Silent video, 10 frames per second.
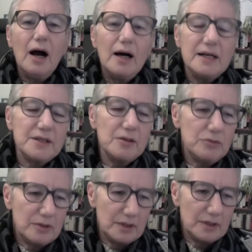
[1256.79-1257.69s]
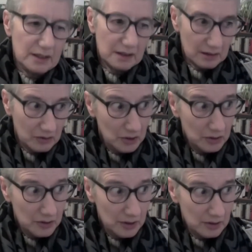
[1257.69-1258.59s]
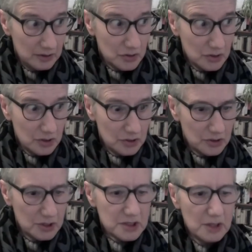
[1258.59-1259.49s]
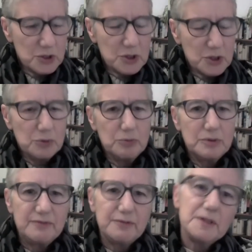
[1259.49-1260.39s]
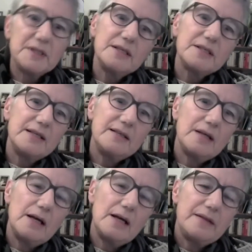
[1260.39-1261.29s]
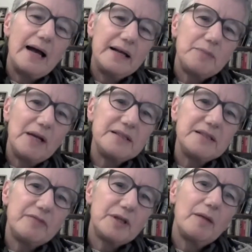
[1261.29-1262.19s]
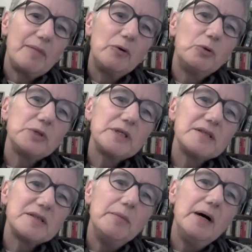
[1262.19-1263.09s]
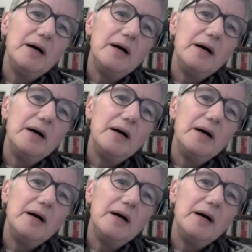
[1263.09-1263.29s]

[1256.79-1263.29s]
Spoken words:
I don't think that the social differences that explains everything about autism.